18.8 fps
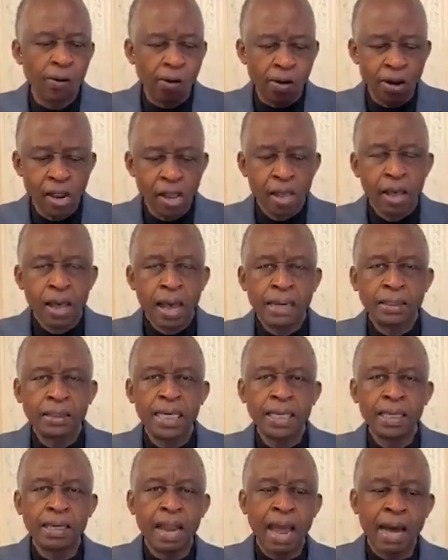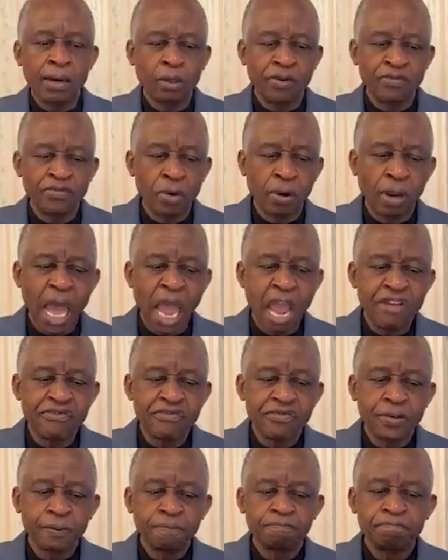the Lord and take it out of your
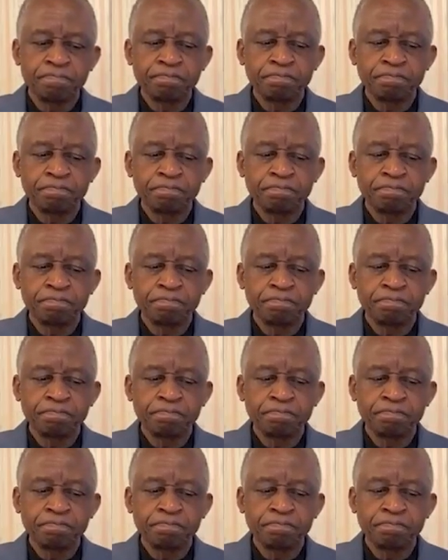life.